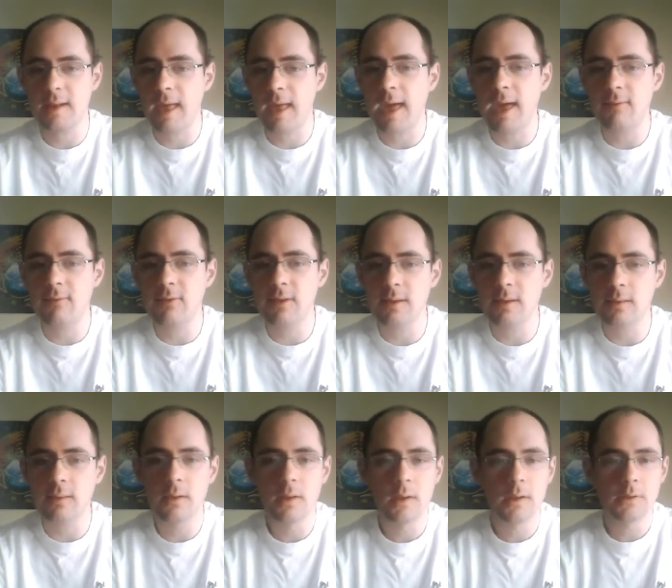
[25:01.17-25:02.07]
and
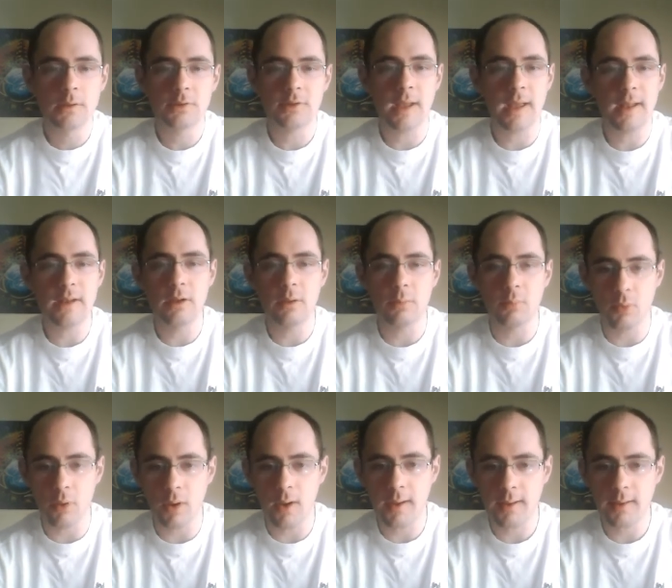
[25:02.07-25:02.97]
having Daniel
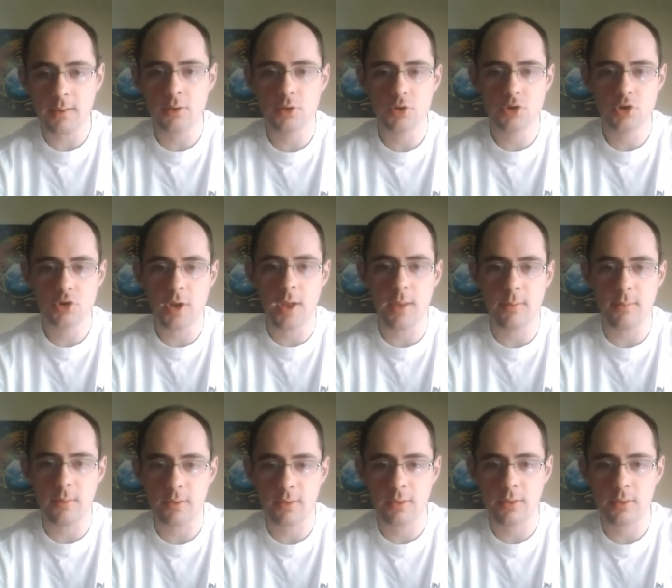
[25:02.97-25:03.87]
Bryan,
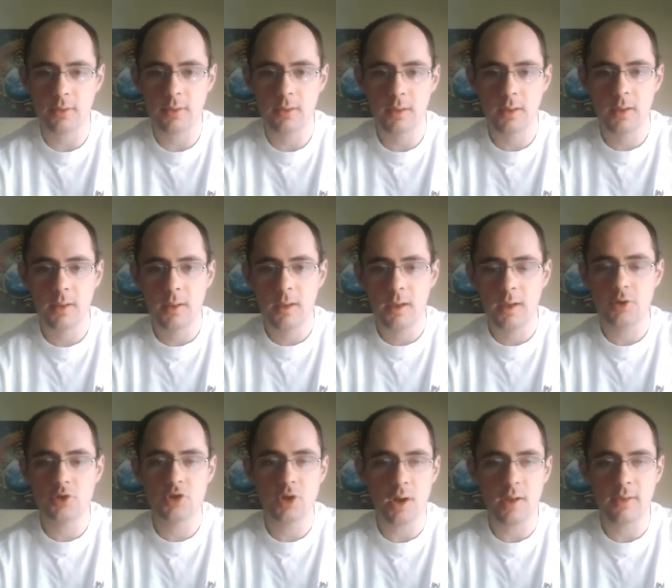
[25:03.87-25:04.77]
Sheamus,
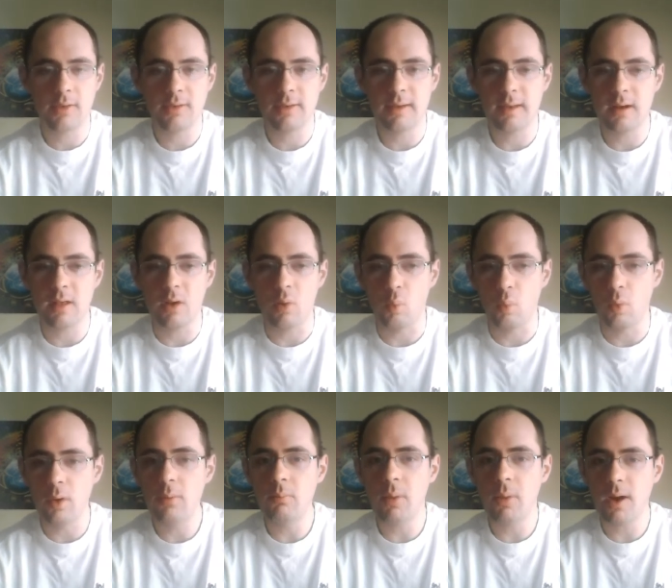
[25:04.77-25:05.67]
and John Cena
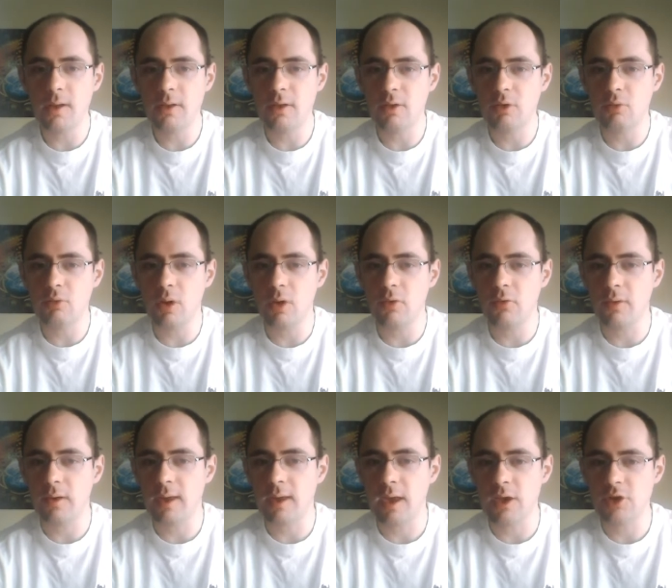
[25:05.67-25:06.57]
win by
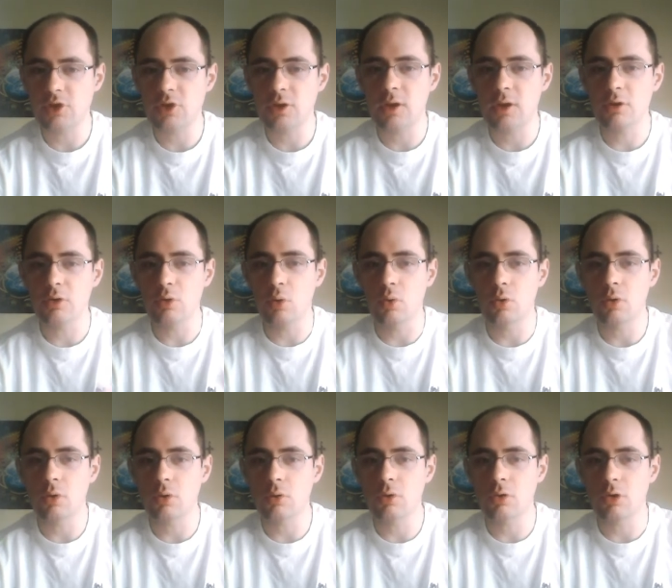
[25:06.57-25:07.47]
disqualification in
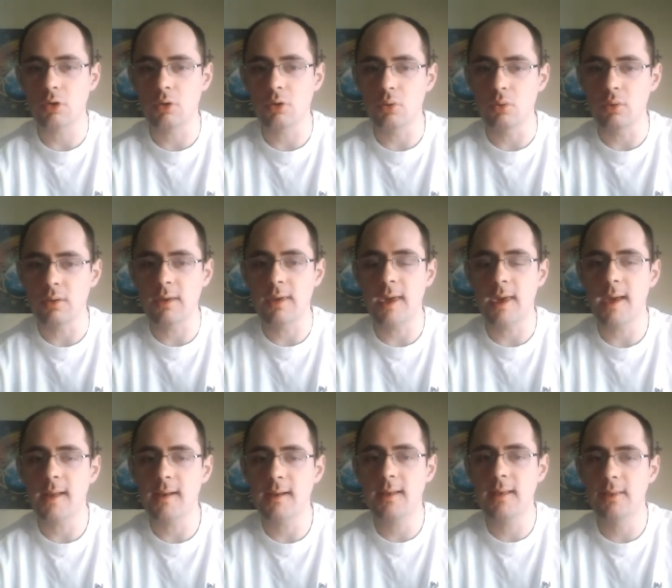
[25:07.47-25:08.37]
order to
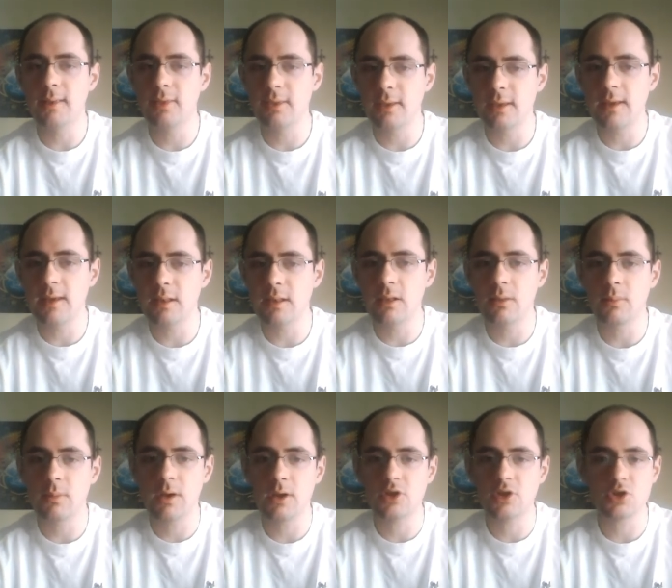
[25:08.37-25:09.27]
get in the
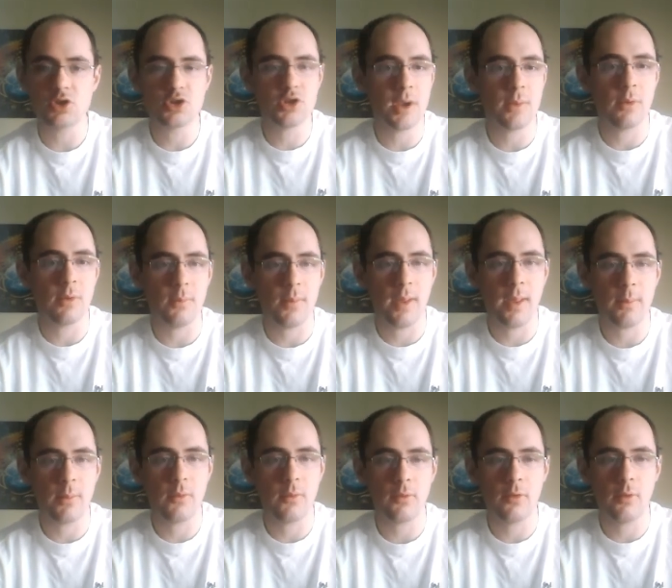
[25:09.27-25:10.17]
Elimination Chamber
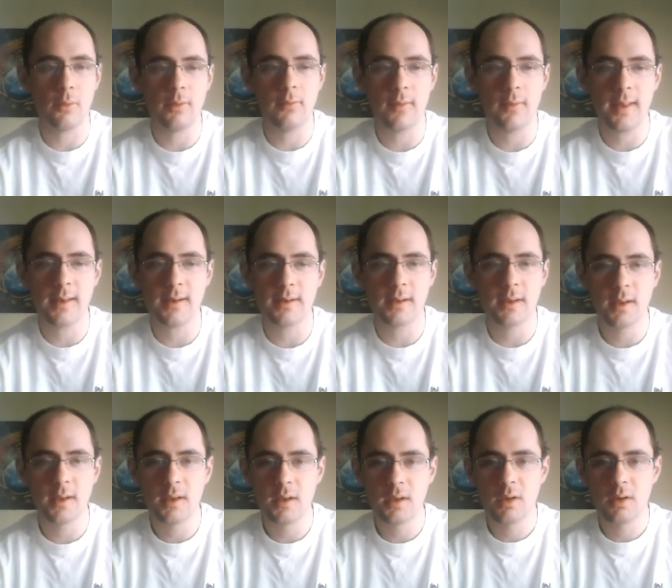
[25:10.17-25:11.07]
pay-per-view event.
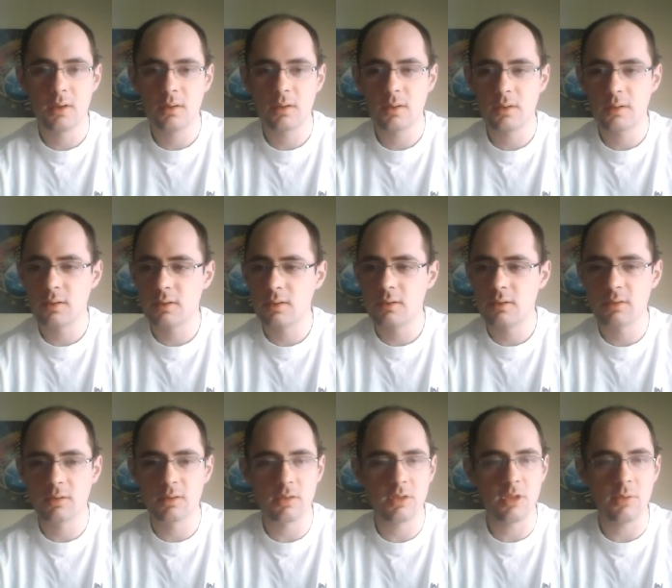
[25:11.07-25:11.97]

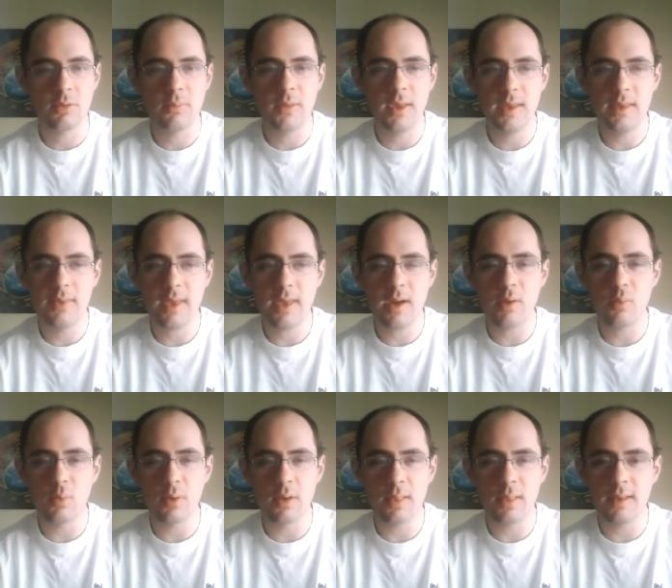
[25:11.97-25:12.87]
To me,
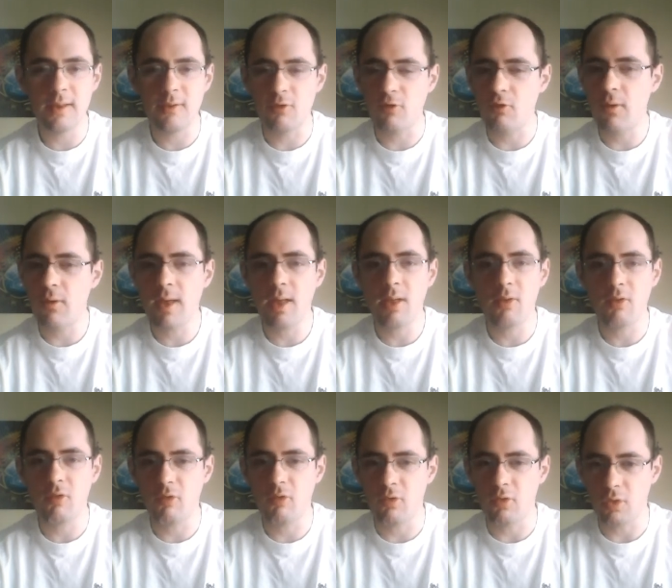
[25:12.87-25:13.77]
that really
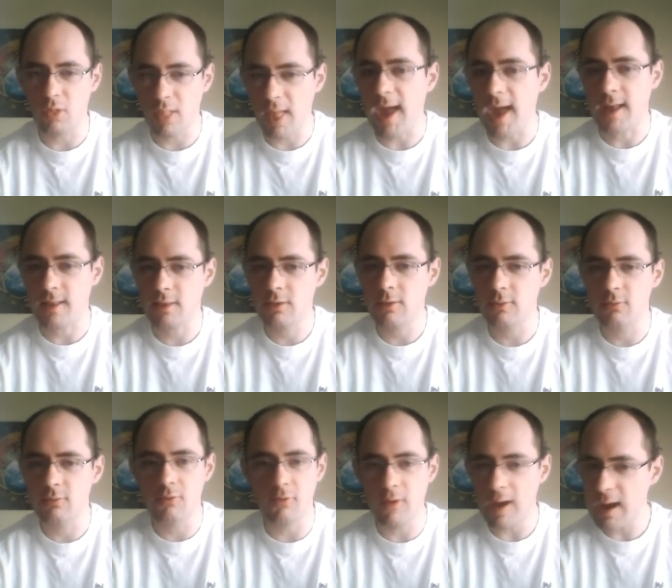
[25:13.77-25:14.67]
fell
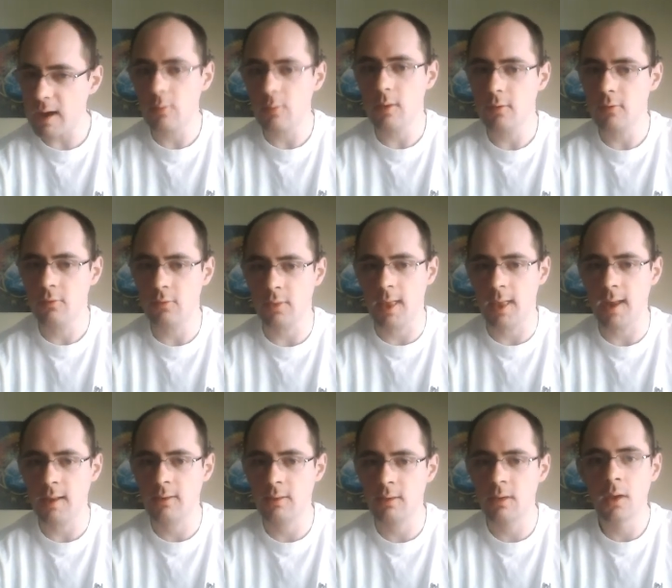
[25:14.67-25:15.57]
flat, very
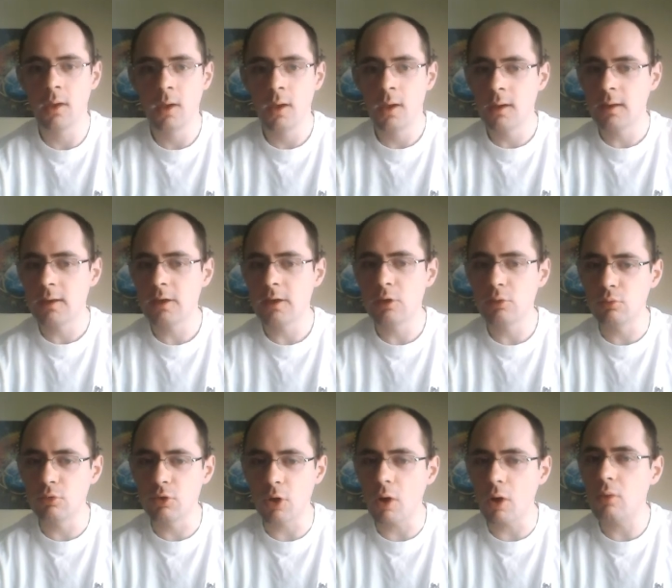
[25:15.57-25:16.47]
flat.
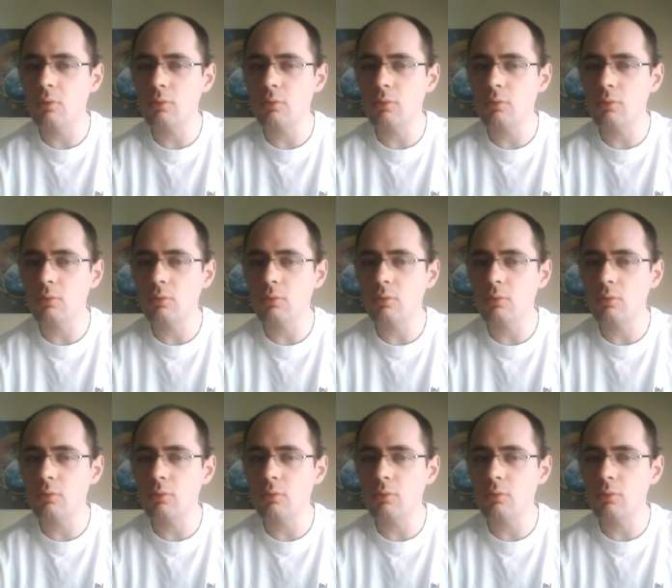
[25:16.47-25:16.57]
You